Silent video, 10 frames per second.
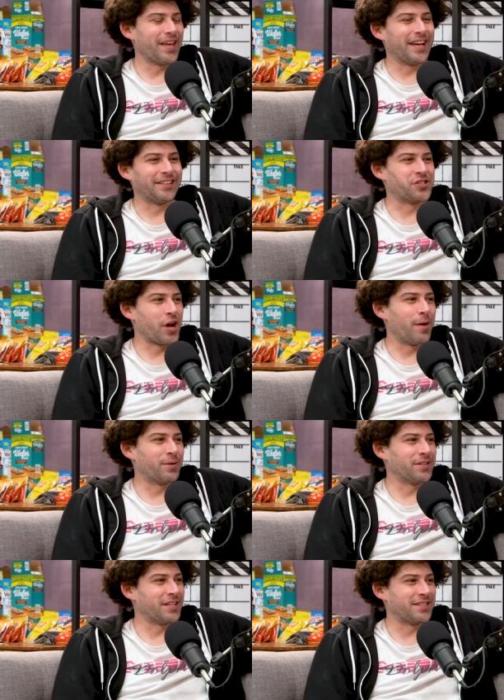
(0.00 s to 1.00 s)
get the job
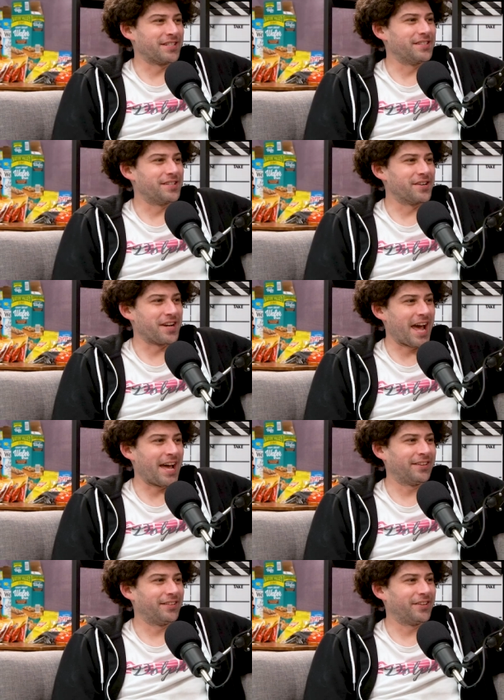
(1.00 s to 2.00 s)
because it's their
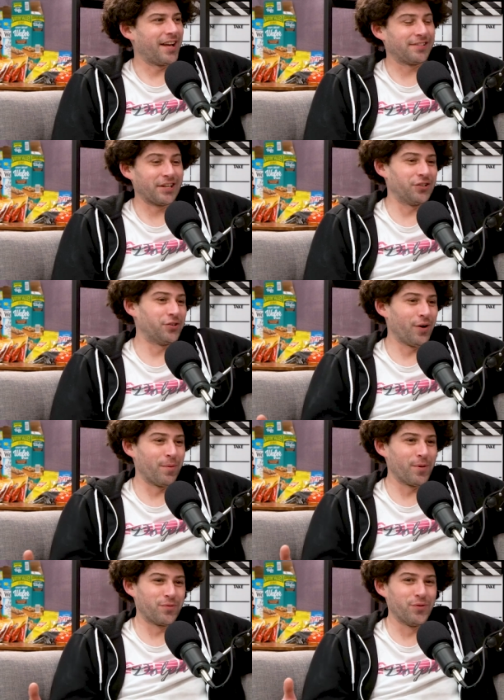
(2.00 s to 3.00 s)
dad. Their dad's like, Can you help
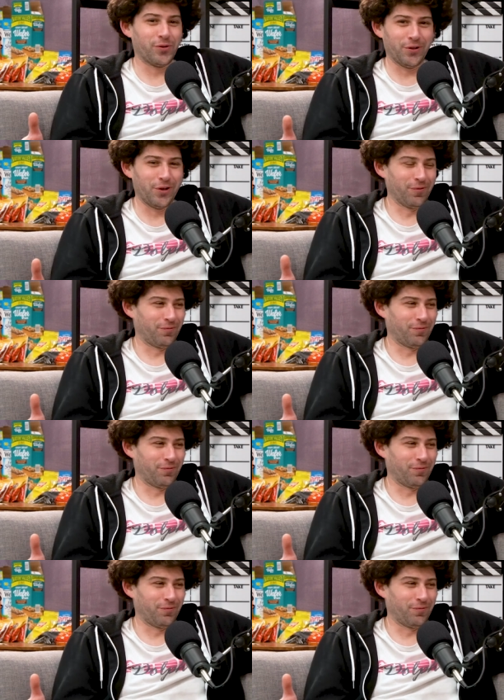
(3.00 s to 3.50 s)
me with nuclear